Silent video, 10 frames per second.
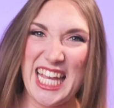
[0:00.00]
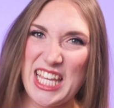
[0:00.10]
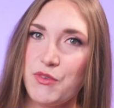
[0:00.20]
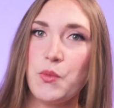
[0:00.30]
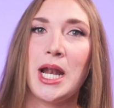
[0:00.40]

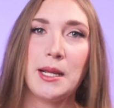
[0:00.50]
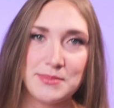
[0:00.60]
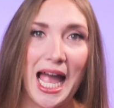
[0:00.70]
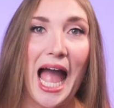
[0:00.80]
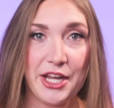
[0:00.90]
even when I'm
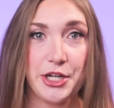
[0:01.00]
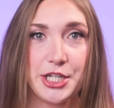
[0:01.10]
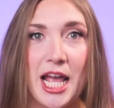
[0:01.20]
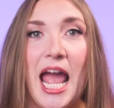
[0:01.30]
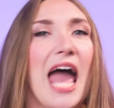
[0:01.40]

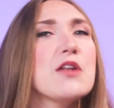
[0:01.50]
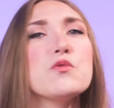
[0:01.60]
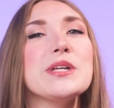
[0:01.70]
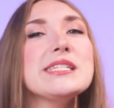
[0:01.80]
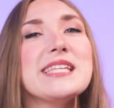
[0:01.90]
tired, and
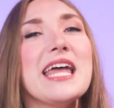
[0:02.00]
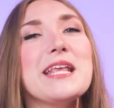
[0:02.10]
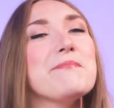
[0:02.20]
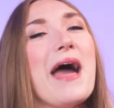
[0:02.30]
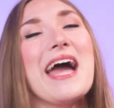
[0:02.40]

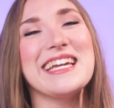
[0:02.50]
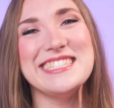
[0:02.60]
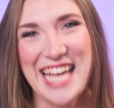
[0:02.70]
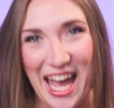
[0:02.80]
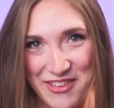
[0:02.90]
resetting back
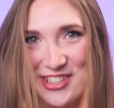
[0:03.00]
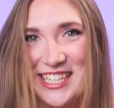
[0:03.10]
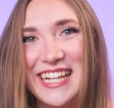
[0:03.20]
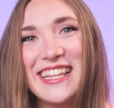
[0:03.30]
into everyday